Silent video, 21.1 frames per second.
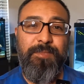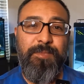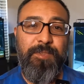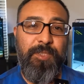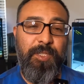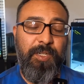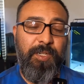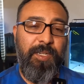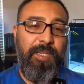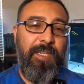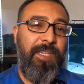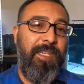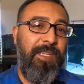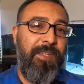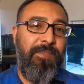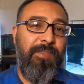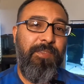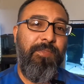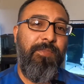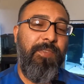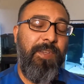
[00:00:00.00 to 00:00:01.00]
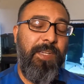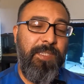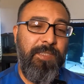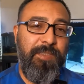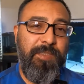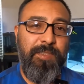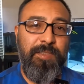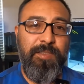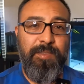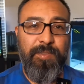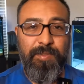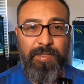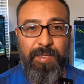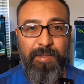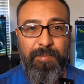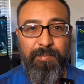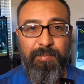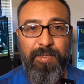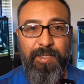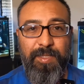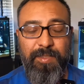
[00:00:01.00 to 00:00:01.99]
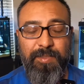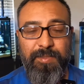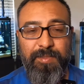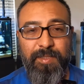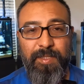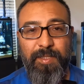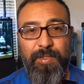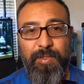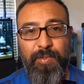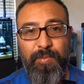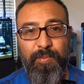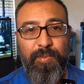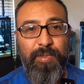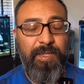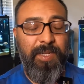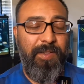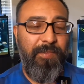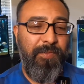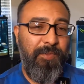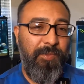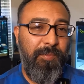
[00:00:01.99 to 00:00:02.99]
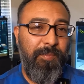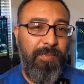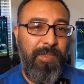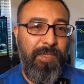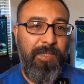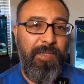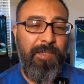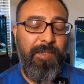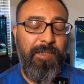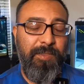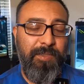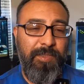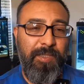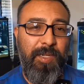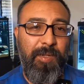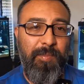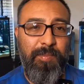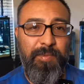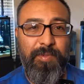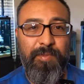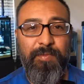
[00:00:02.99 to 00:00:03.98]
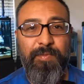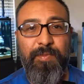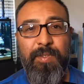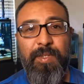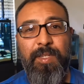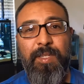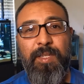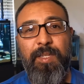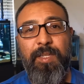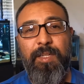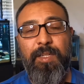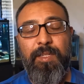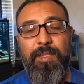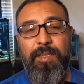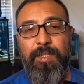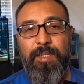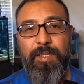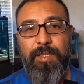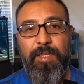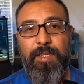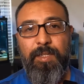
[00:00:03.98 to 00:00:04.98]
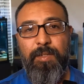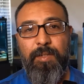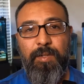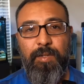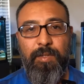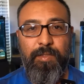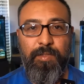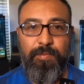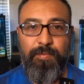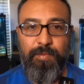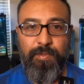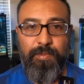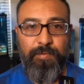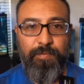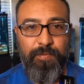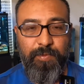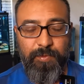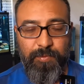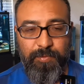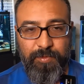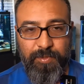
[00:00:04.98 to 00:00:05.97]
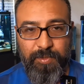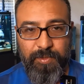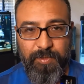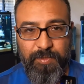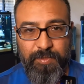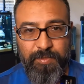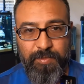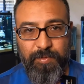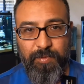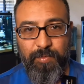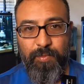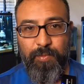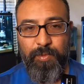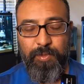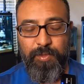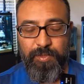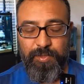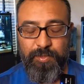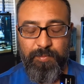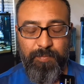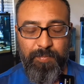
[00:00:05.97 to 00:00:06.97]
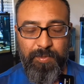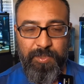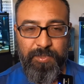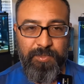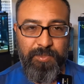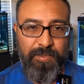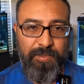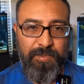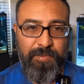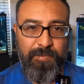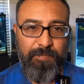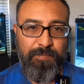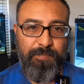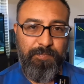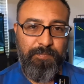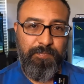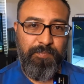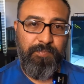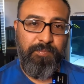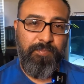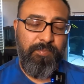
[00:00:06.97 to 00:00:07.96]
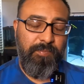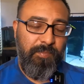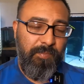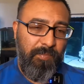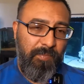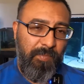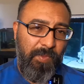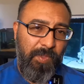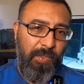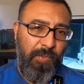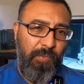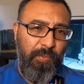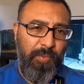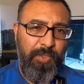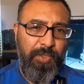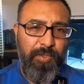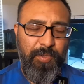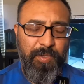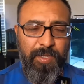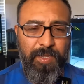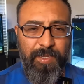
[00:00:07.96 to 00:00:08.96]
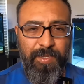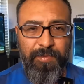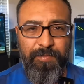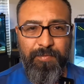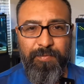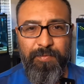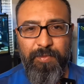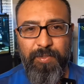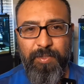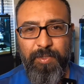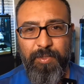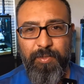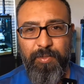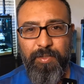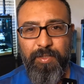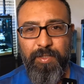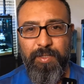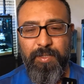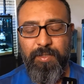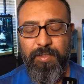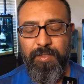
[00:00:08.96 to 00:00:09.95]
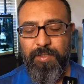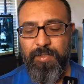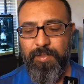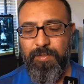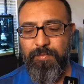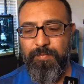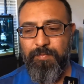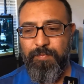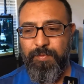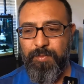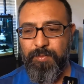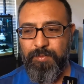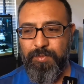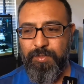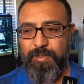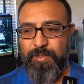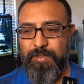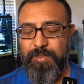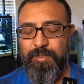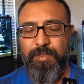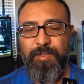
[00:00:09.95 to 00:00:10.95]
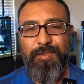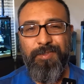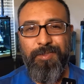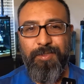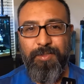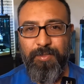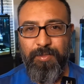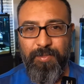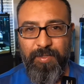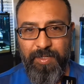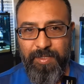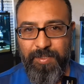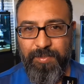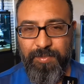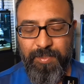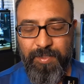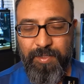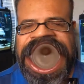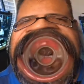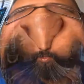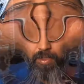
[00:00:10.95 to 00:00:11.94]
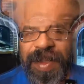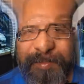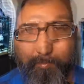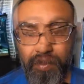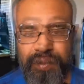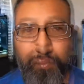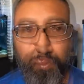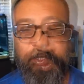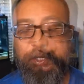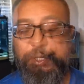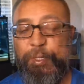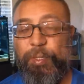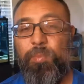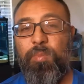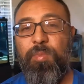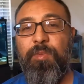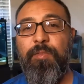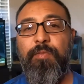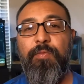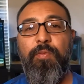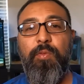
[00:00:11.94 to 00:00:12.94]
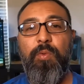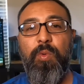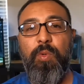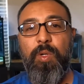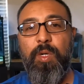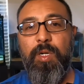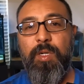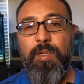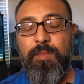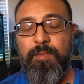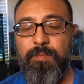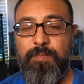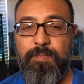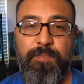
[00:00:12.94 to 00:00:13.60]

dirty even faster. So that means that you would have to be on top of cleaning all of your filters or your sponges when you have your filters cranked up. Number 4